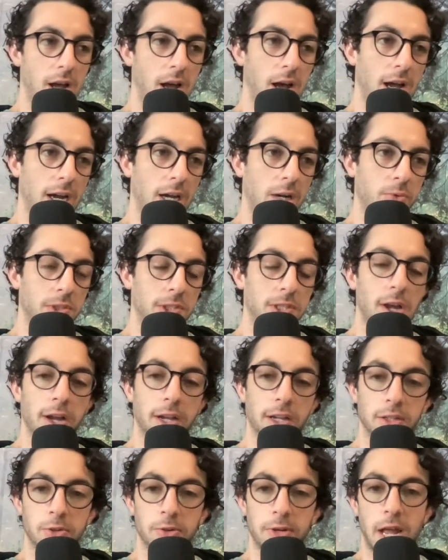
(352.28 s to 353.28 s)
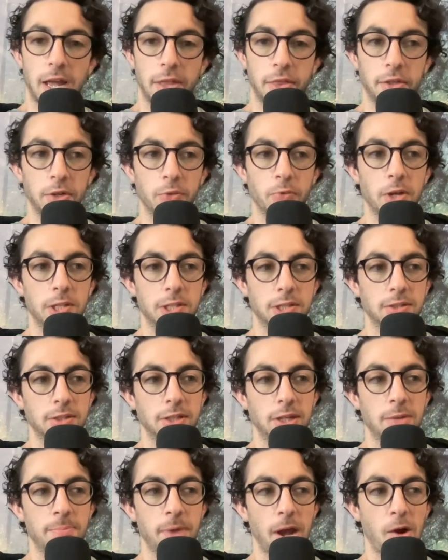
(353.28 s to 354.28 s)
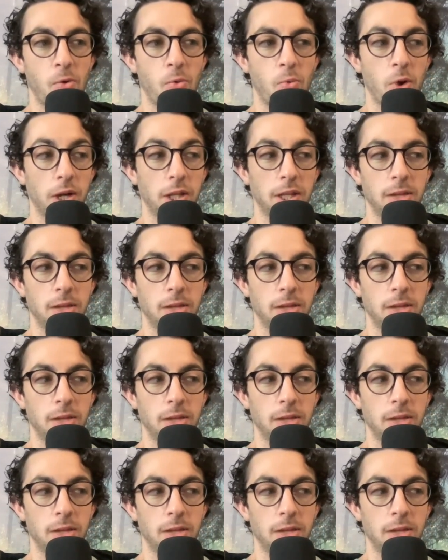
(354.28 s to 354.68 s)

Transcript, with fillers: I was talking to an athlete recently about what